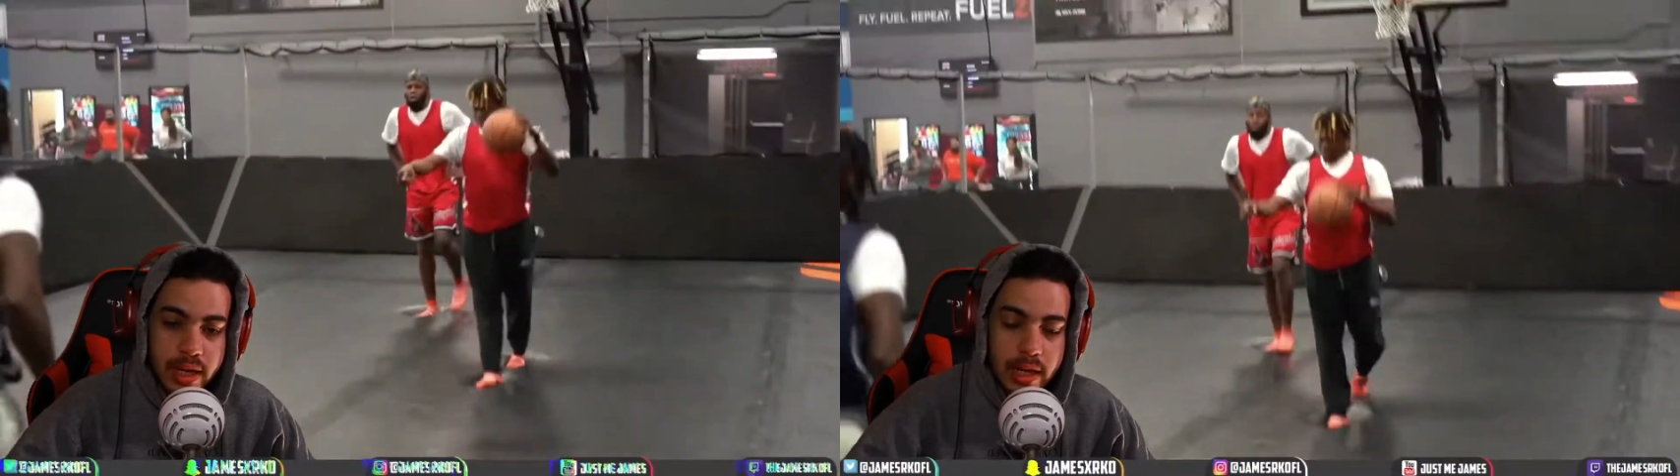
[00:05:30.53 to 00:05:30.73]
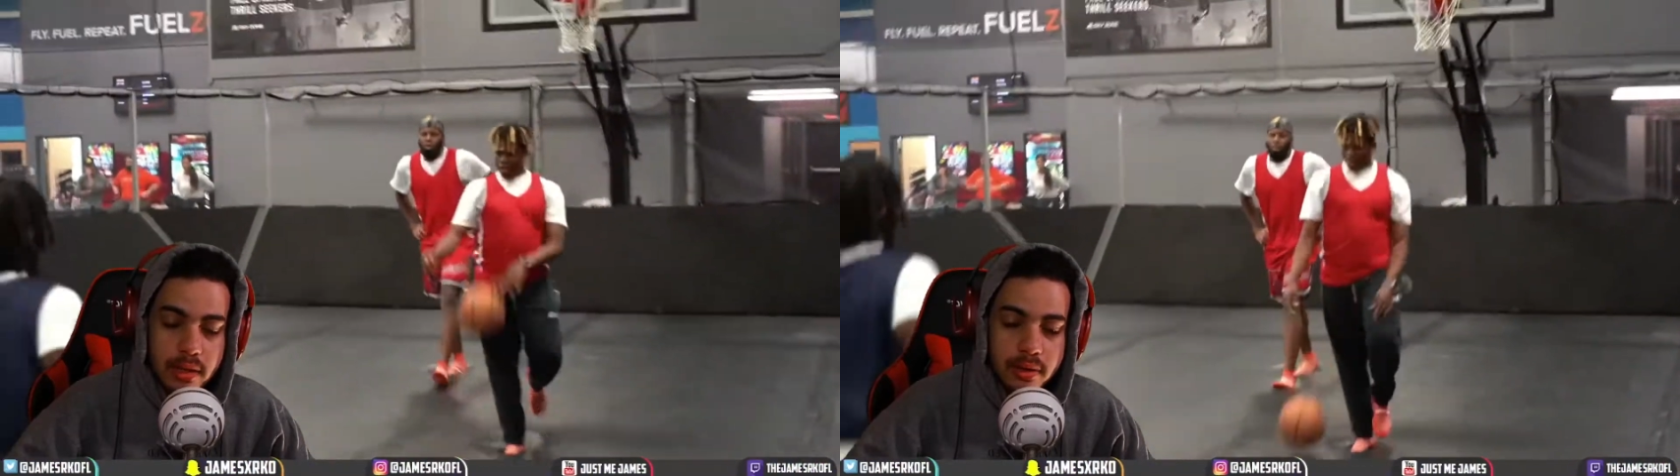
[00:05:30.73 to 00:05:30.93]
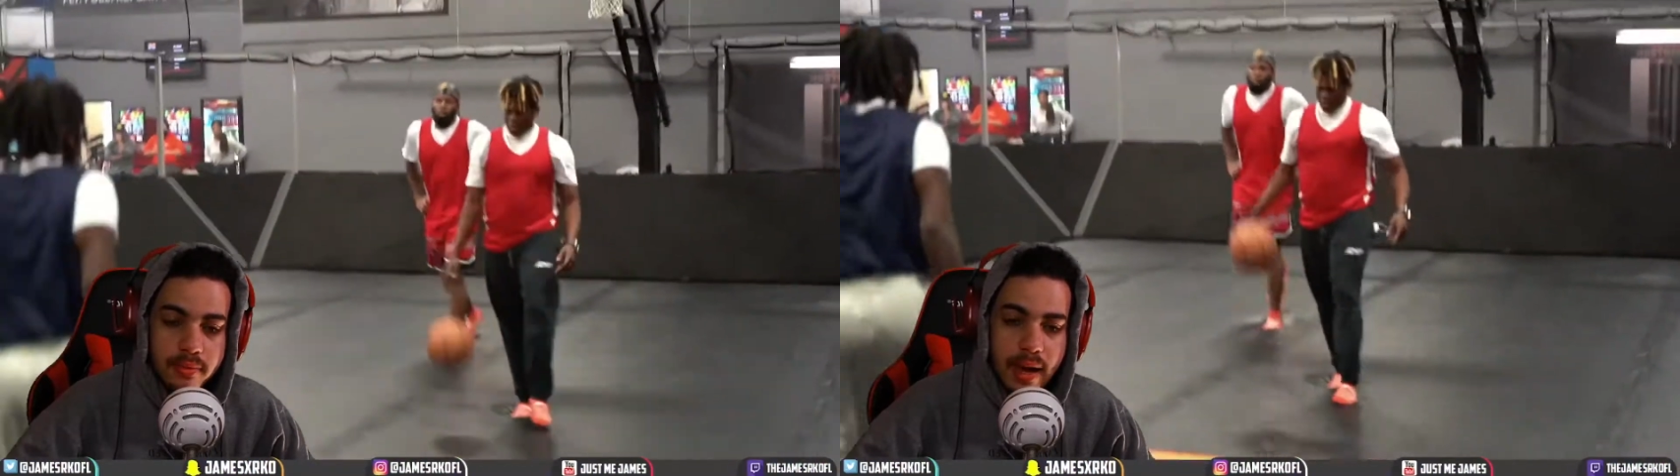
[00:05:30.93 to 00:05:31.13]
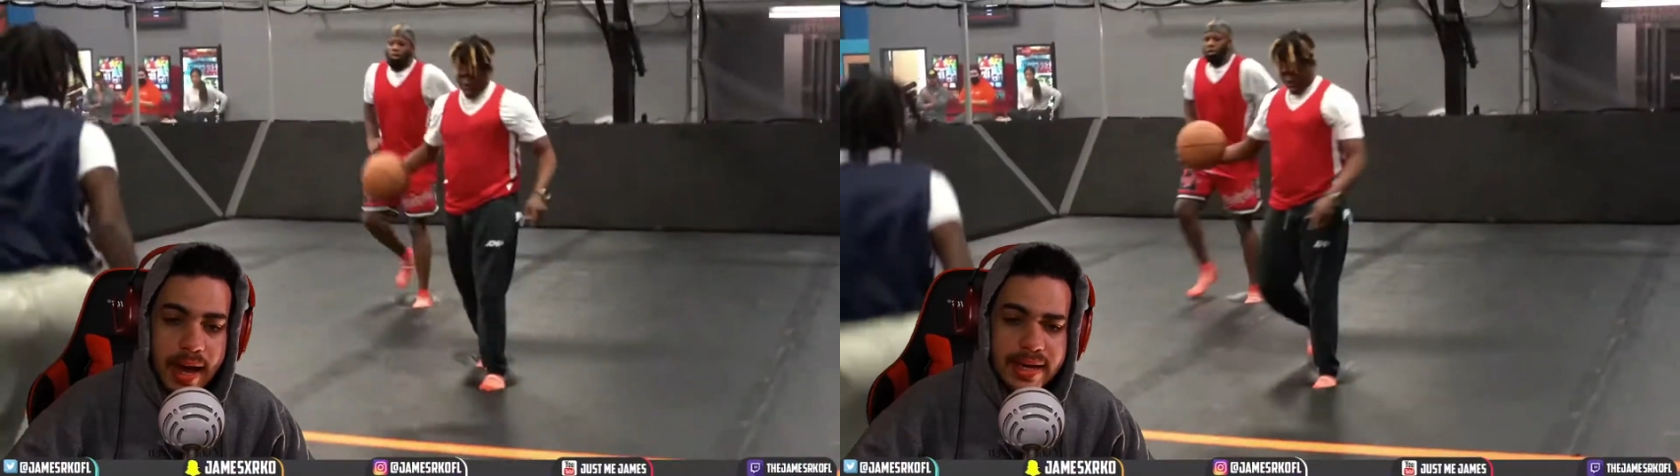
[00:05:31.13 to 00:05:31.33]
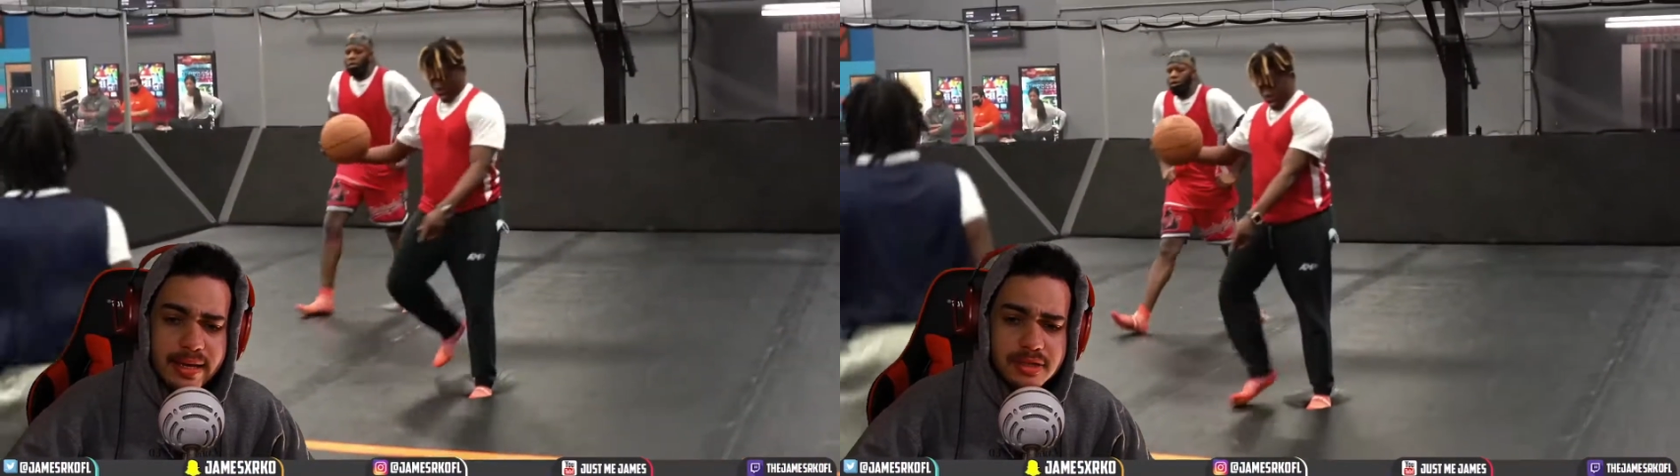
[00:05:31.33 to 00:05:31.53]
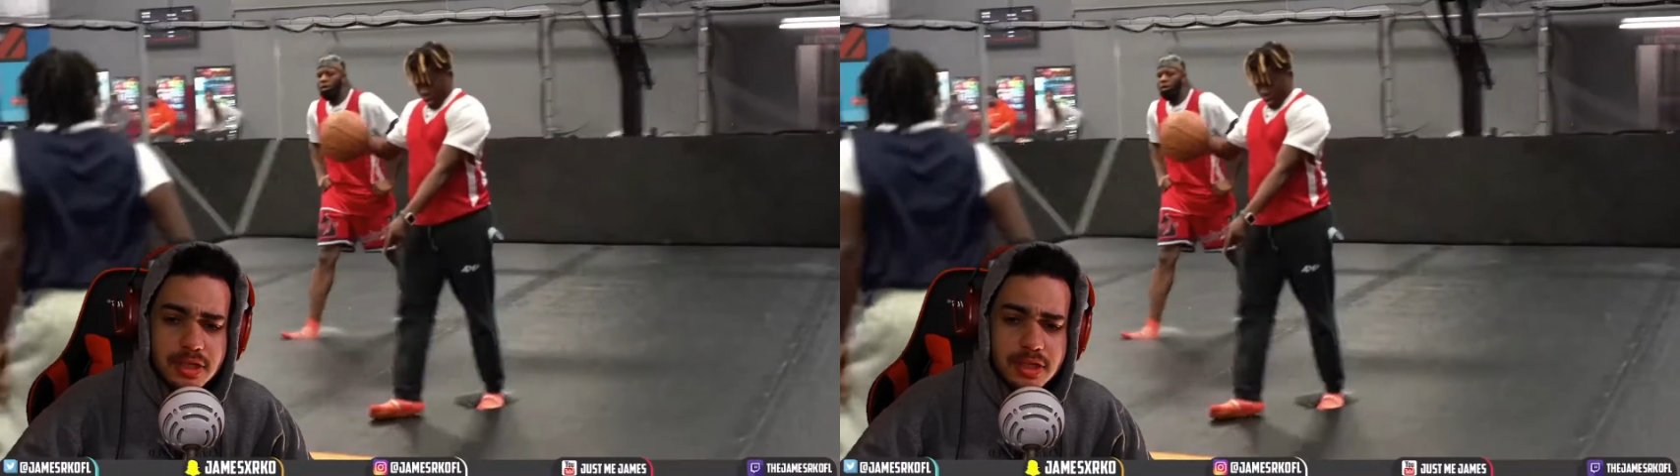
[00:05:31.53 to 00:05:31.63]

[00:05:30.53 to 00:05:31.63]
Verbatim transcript: They got height and